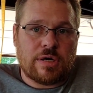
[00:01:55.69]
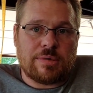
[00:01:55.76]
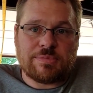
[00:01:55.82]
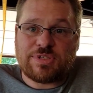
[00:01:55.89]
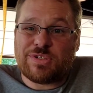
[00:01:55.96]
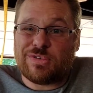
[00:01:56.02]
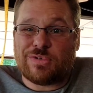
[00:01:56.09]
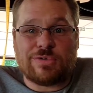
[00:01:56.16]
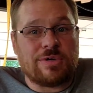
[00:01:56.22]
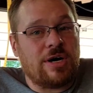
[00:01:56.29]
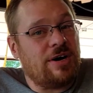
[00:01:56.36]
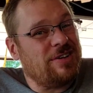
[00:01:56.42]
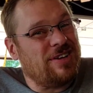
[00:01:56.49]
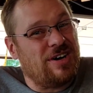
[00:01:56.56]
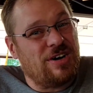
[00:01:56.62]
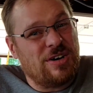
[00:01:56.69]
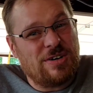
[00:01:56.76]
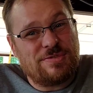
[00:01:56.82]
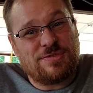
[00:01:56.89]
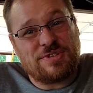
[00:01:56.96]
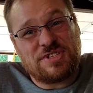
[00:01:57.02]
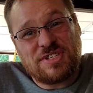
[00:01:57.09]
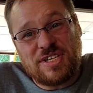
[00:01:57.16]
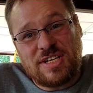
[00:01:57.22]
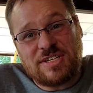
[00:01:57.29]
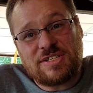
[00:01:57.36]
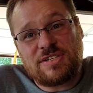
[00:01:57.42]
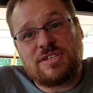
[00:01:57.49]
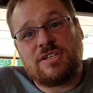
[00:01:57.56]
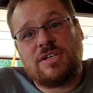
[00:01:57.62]
I'm still on the hunt for
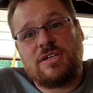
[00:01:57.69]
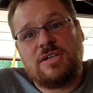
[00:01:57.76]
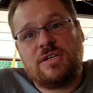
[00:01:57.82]
seats.